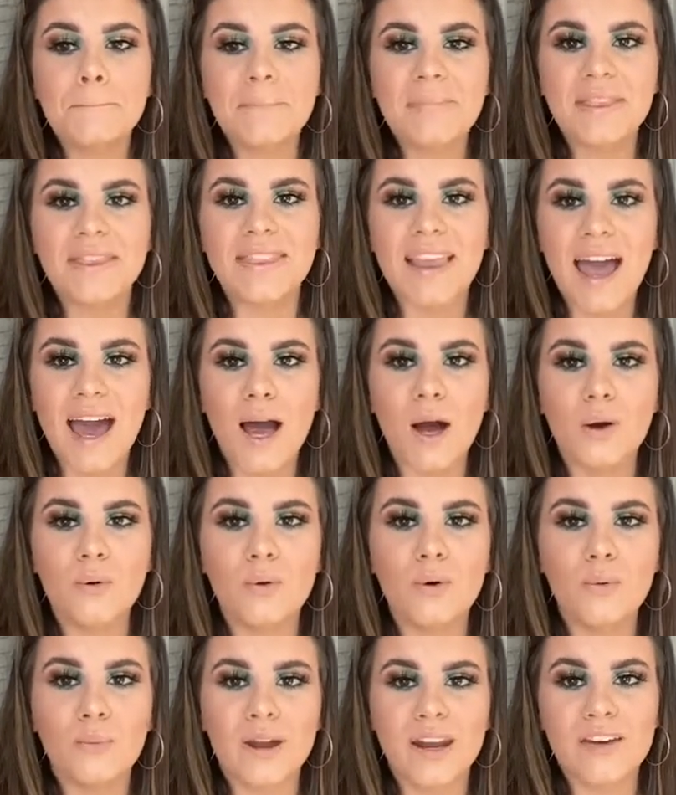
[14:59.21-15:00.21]
Now,
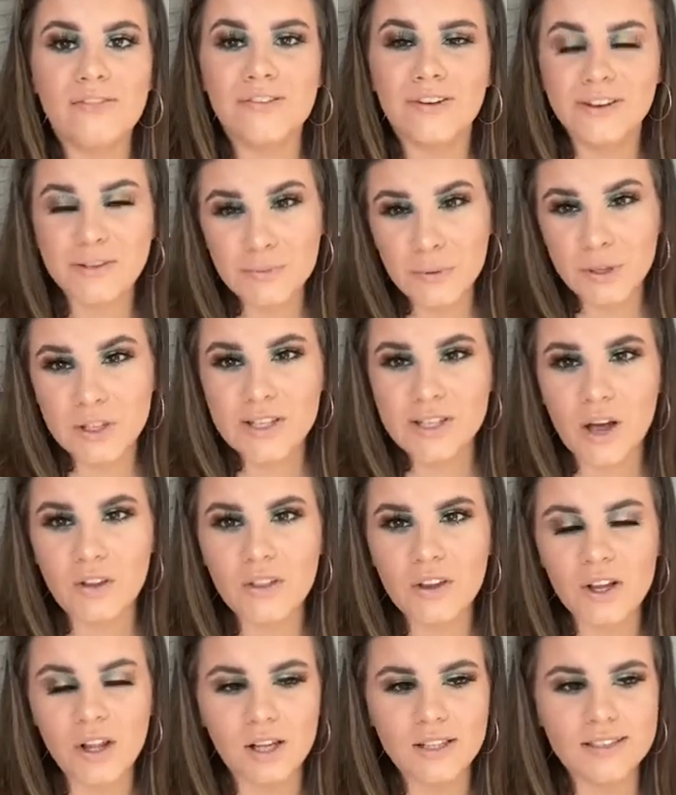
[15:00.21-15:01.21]
when I first put this on, the
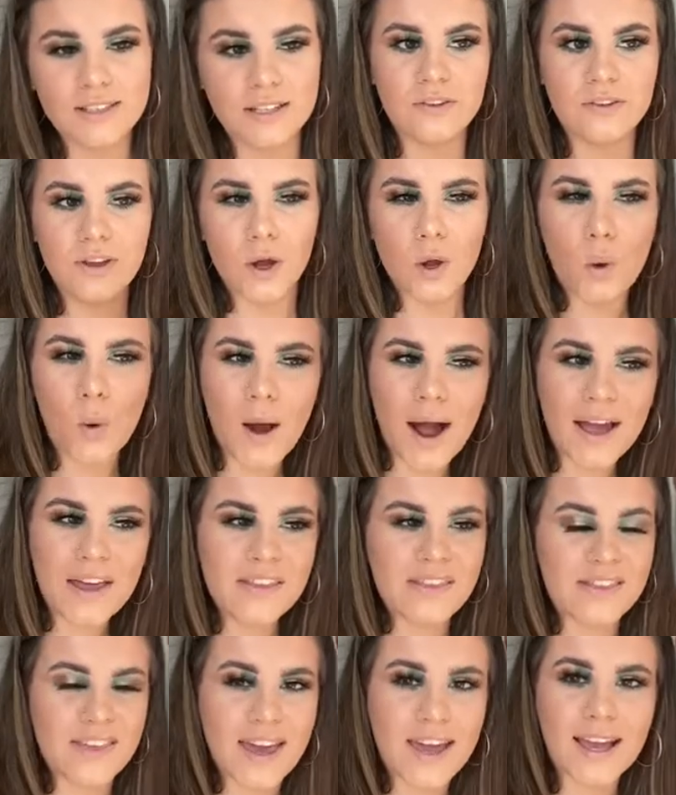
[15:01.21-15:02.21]
gloss did quite
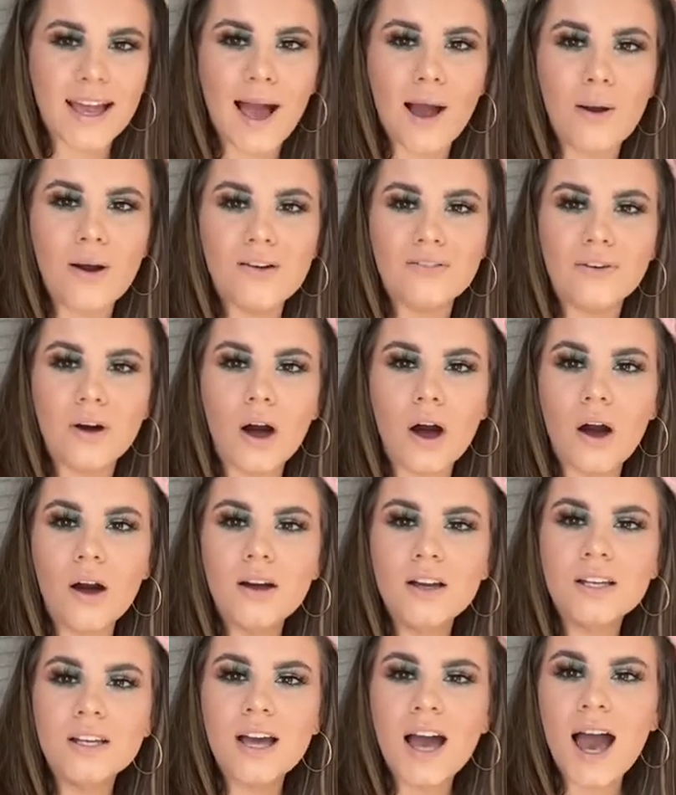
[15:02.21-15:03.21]
thick. However,
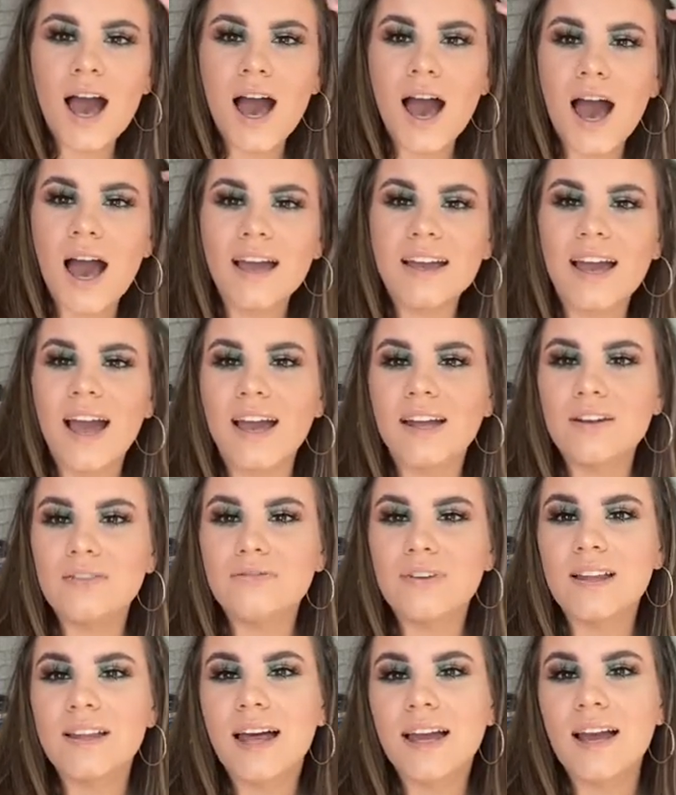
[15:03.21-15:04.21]
I kind of
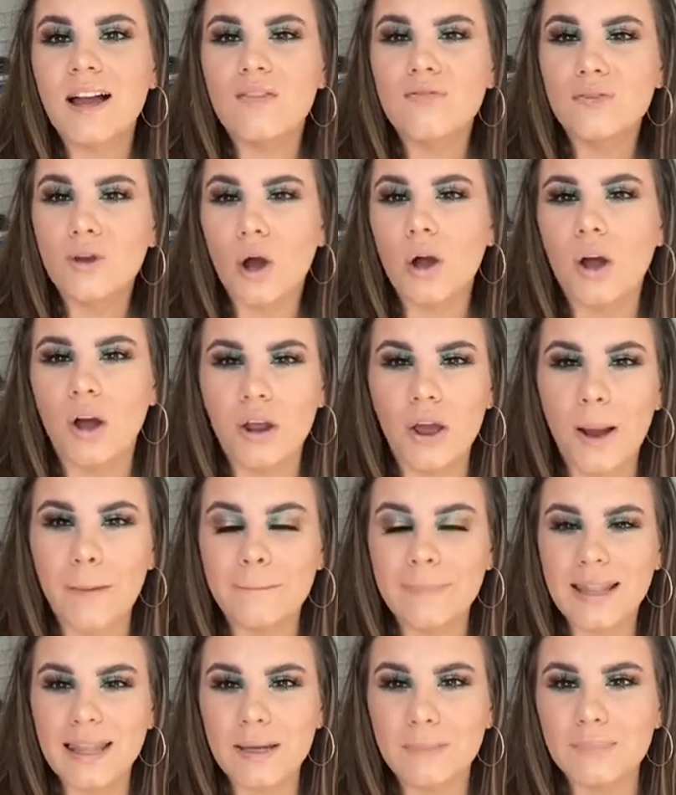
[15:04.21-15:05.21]
feel like I've not got it on
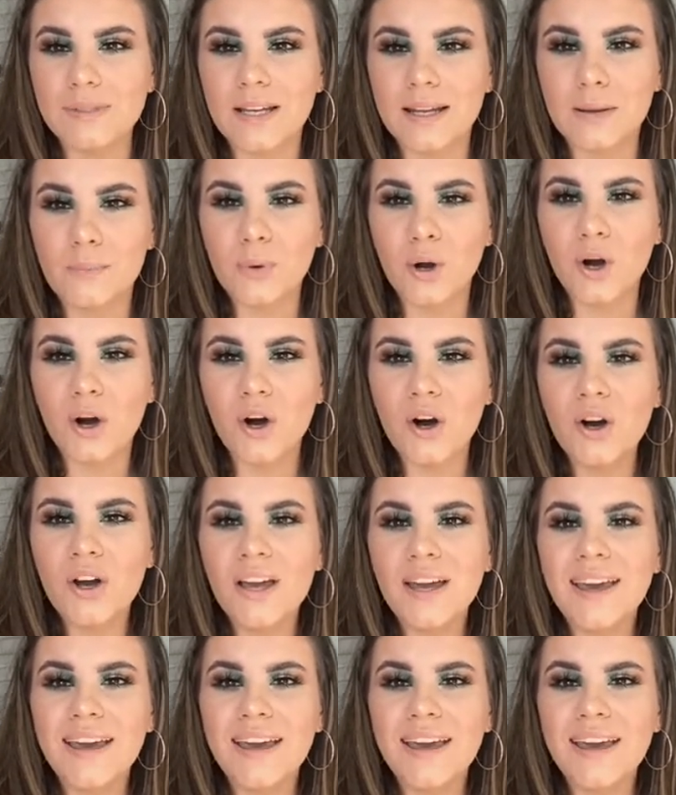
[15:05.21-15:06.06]
my lips anymore.